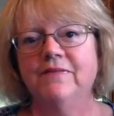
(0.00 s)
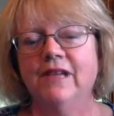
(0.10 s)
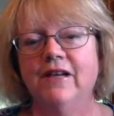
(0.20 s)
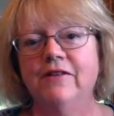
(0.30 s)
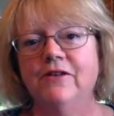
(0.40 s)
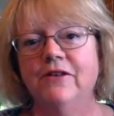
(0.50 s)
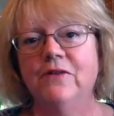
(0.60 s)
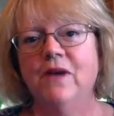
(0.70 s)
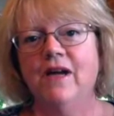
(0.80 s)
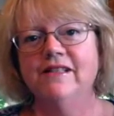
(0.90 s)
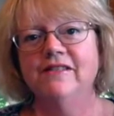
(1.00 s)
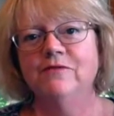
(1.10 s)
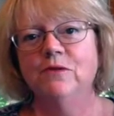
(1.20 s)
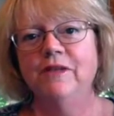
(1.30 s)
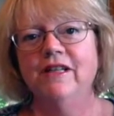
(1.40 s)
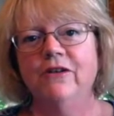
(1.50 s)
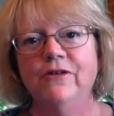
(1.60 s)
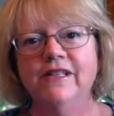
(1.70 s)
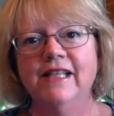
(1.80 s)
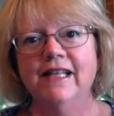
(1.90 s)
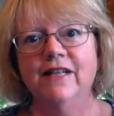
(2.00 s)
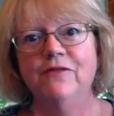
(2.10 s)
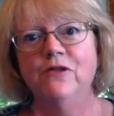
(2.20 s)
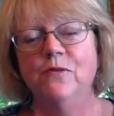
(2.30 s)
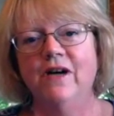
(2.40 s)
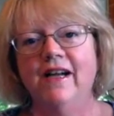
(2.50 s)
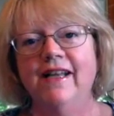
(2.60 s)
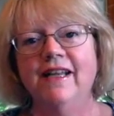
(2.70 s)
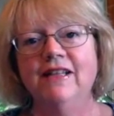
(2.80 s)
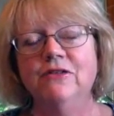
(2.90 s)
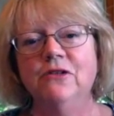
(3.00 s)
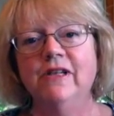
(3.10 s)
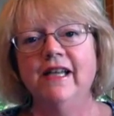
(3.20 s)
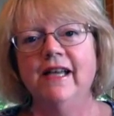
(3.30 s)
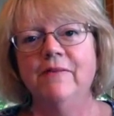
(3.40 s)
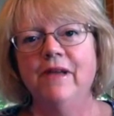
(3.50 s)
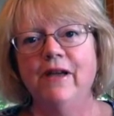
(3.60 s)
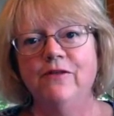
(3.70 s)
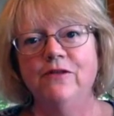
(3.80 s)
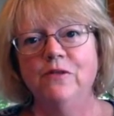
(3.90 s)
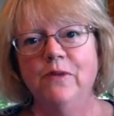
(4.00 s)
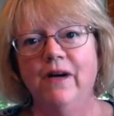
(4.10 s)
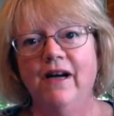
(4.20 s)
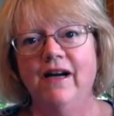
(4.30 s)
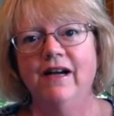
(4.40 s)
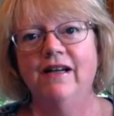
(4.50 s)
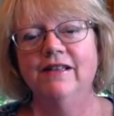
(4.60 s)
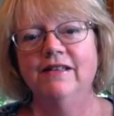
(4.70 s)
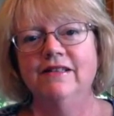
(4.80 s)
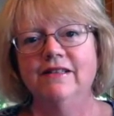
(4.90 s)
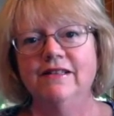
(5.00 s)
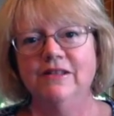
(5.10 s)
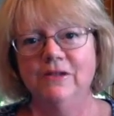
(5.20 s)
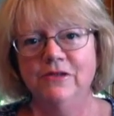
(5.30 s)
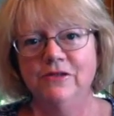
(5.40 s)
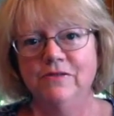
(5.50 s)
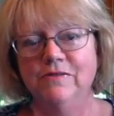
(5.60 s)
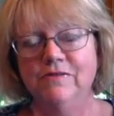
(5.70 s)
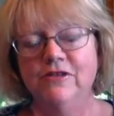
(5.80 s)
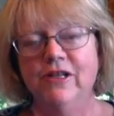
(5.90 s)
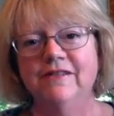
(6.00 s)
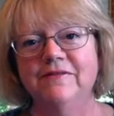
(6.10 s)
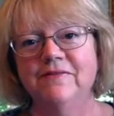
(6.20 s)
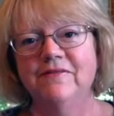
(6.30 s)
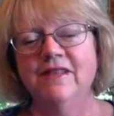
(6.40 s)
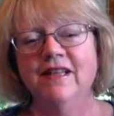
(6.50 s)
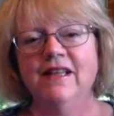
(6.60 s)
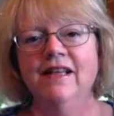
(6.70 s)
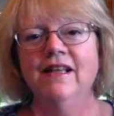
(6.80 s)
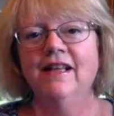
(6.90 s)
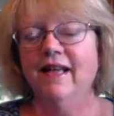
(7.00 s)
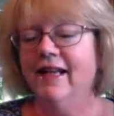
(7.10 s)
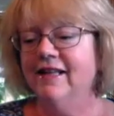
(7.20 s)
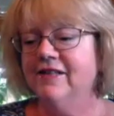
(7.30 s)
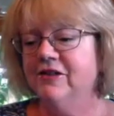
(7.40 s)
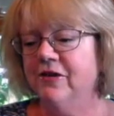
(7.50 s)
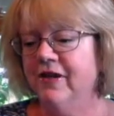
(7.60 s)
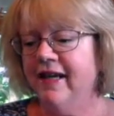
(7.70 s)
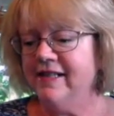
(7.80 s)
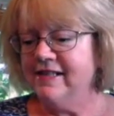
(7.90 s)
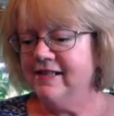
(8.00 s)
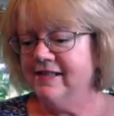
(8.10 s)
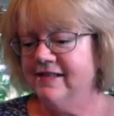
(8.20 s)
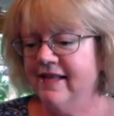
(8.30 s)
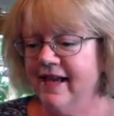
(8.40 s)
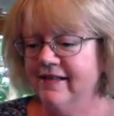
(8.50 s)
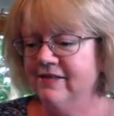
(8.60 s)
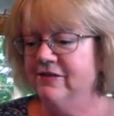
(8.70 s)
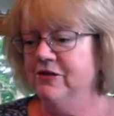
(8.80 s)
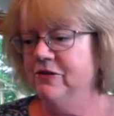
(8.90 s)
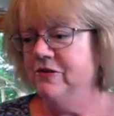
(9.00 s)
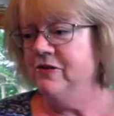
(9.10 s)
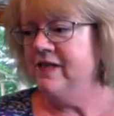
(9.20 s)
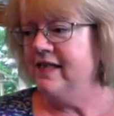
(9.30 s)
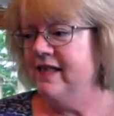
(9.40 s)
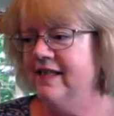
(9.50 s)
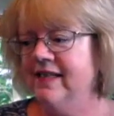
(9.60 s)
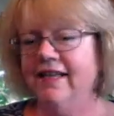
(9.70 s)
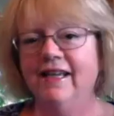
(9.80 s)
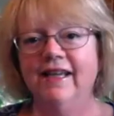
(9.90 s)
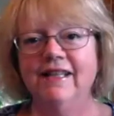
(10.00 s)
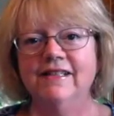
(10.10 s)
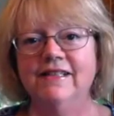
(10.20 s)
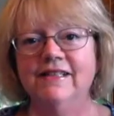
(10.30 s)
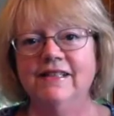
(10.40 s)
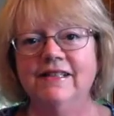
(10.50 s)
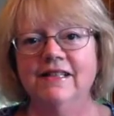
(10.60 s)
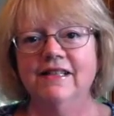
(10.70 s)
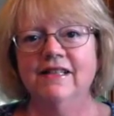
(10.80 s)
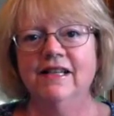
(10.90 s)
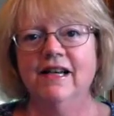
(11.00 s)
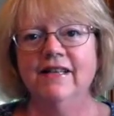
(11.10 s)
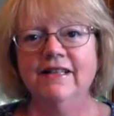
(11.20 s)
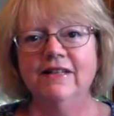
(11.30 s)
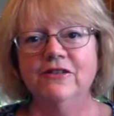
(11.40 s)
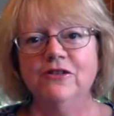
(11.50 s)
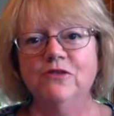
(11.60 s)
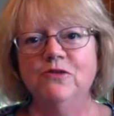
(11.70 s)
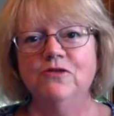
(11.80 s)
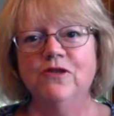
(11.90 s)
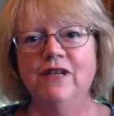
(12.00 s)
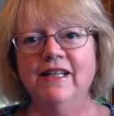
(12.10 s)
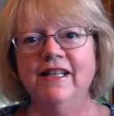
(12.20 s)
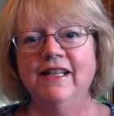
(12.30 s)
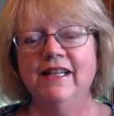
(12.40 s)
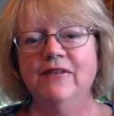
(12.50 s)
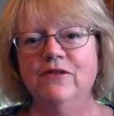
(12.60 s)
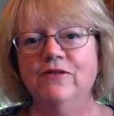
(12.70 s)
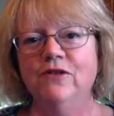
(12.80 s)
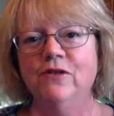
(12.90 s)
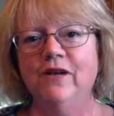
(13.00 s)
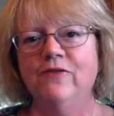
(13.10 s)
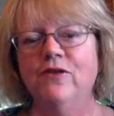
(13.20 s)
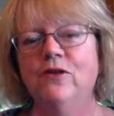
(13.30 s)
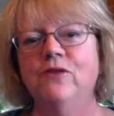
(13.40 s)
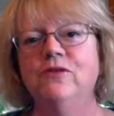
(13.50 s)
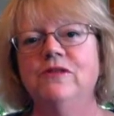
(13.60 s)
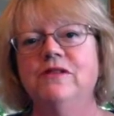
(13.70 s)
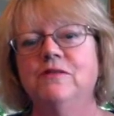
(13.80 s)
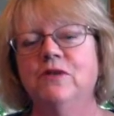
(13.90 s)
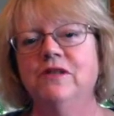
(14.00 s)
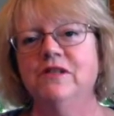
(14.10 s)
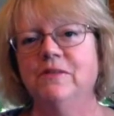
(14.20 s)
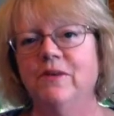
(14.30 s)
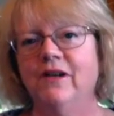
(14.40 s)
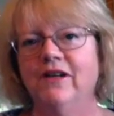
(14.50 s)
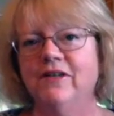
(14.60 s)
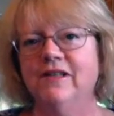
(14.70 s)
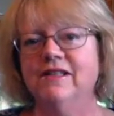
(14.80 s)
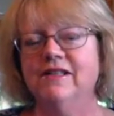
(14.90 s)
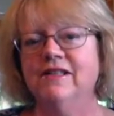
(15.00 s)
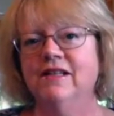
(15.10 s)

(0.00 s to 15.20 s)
I otherwise will be known as LF Dubois and Lori MF Dubois on the YouTube channel. So that's that news, and I think I'll just move right in. I have a few FOs, some works in progress,